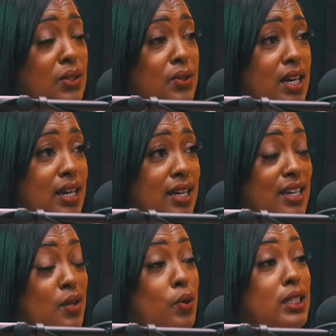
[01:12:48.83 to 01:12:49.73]
Okay,
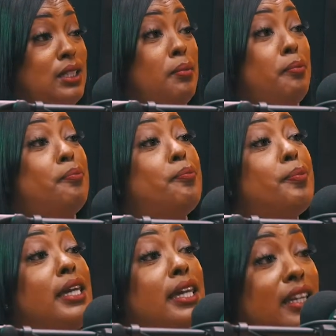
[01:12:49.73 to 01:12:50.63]
he was a
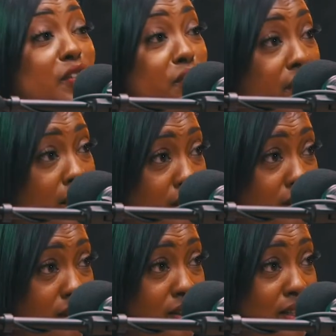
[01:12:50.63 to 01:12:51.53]
big
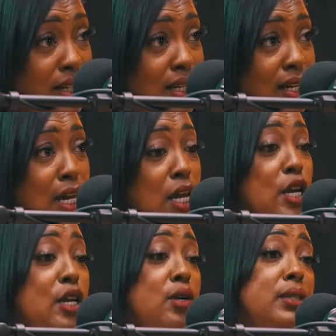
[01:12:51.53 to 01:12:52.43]
investor.
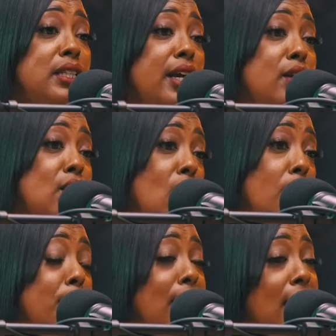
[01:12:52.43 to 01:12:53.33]
He was like, "No,
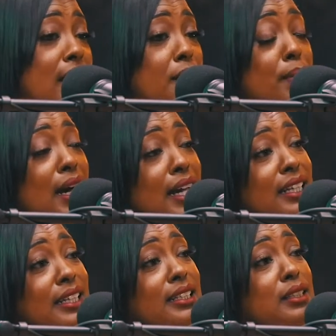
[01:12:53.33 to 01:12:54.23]
I'm buying. I'm
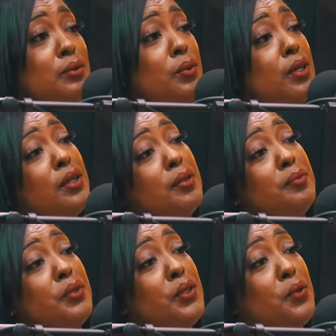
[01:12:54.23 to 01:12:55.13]
buying this.
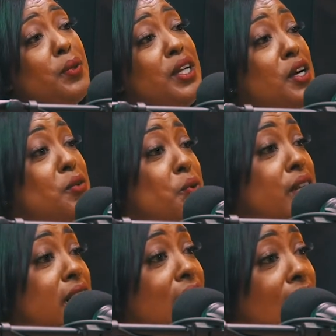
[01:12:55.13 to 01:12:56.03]
Um, you know, we're gonna
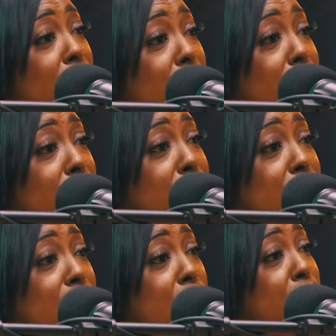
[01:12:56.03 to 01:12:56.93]
rent it out."
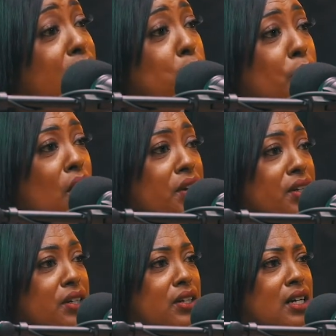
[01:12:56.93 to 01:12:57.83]
Him and his
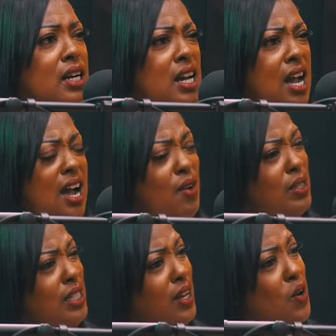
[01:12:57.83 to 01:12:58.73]
partner. I
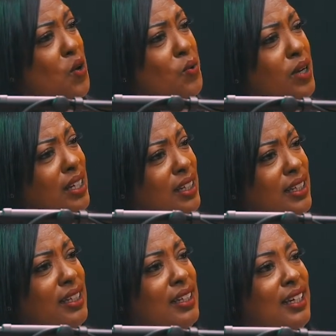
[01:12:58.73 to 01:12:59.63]
was like, "Oh,
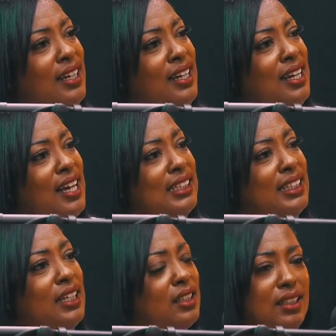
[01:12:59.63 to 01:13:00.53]
really?" I was
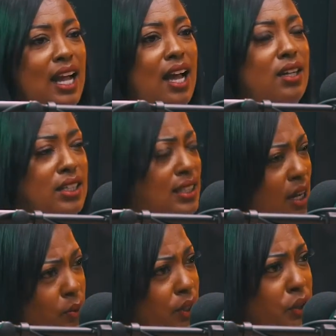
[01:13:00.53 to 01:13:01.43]
like, is
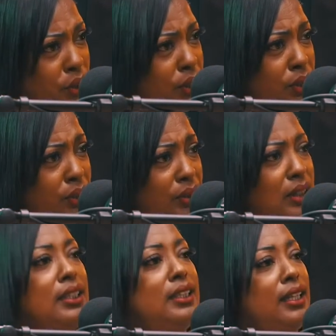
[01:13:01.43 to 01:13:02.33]
that what you do?
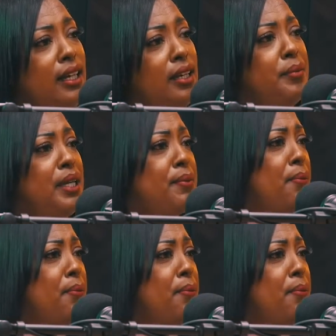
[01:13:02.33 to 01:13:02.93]
Yeah, me and